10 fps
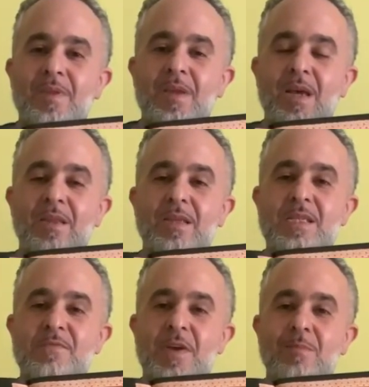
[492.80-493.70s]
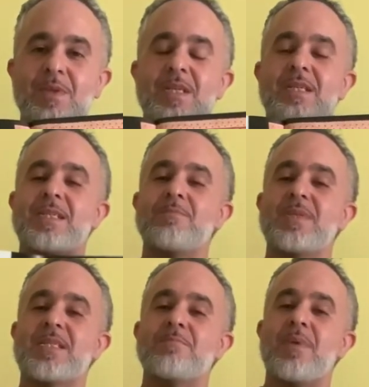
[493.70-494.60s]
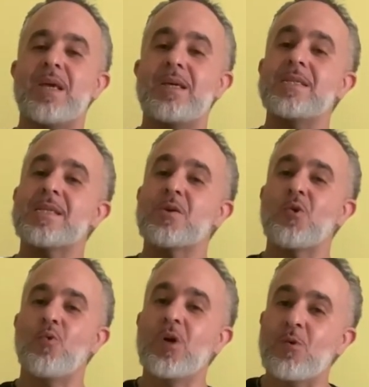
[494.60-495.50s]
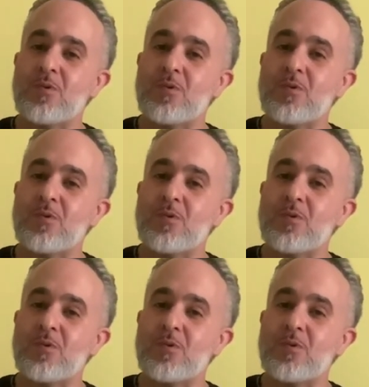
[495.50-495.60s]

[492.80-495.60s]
And this family is Miss May's Quilt.